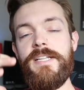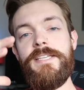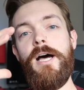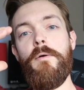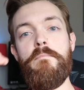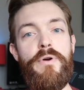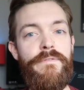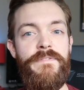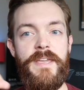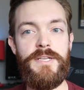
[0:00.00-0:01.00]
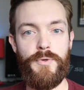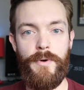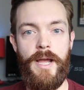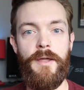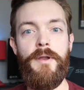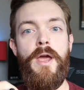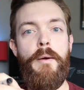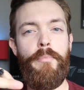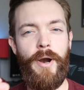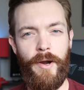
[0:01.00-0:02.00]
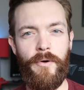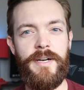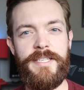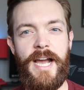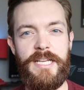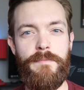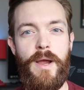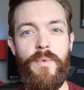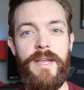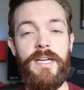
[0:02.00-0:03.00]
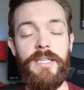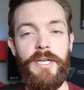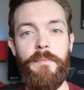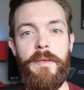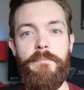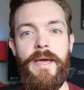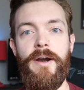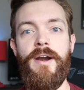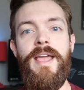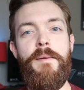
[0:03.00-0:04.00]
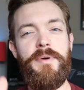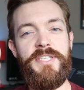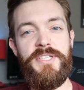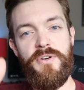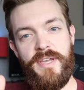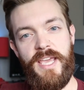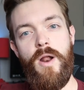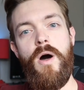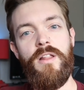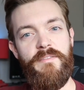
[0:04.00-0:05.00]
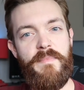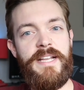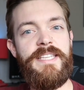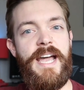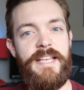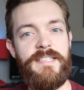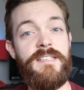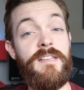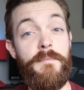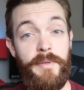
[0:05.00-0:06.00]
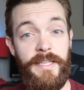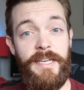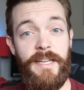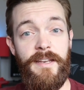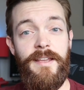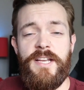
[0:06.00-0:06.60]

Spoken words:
to help move things around, prioritize my week a little bit better, but still get all of my tasks completed.